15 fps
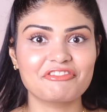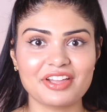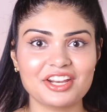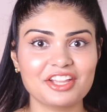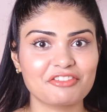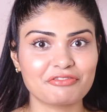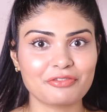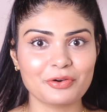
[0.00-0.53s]

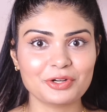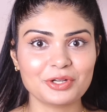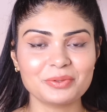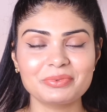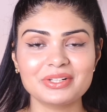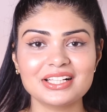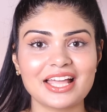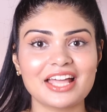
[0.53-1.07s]
very
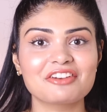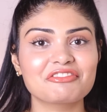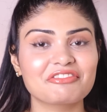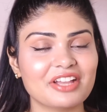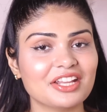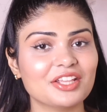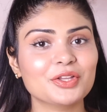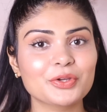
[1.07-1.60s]
affordable and
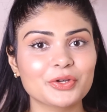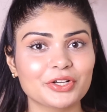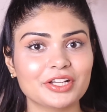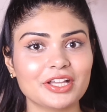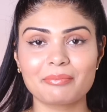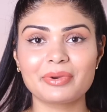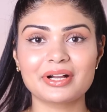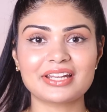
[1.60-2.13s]
very
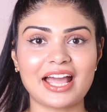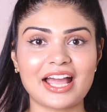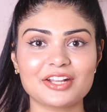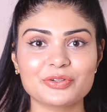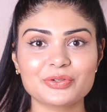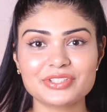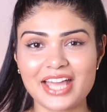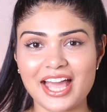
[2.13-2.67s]
good, but I
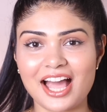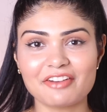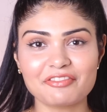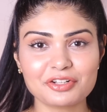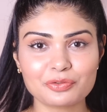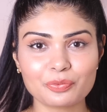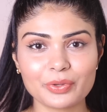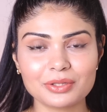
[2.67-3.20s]
don't have
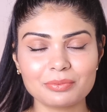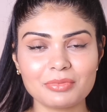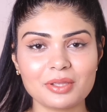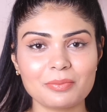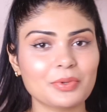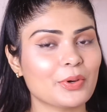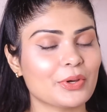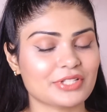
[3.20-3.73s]
it with me
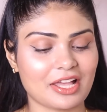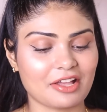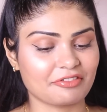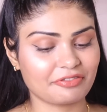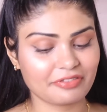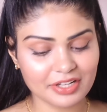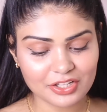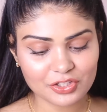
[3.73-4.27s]
because I
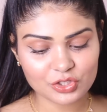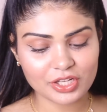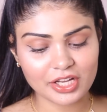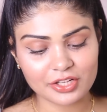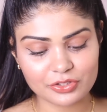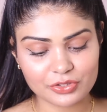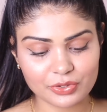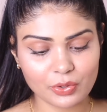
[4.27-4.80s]
have finished
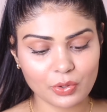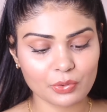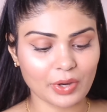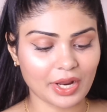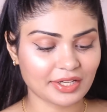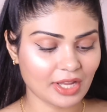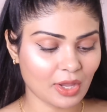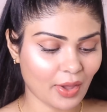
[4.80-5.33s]
it. So
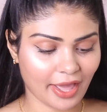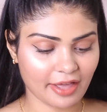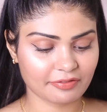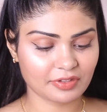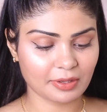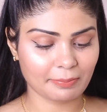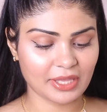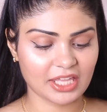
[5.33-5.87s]
right now I
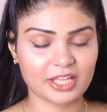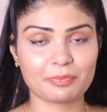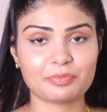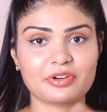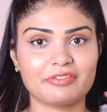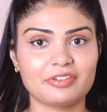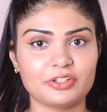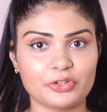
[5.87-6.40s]
have the Makeup
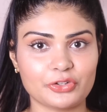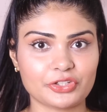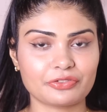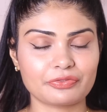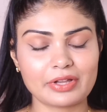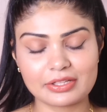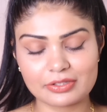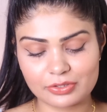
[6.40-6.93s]

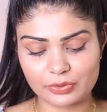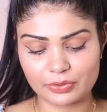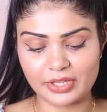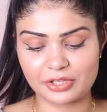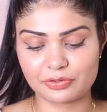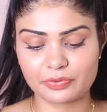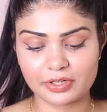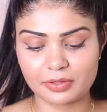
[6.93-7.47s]
Revolution one, so
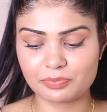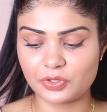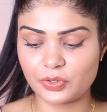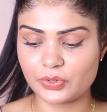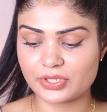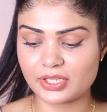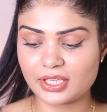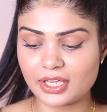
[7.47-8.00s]
that's what I'm
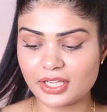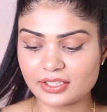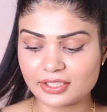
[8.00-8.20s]
using it.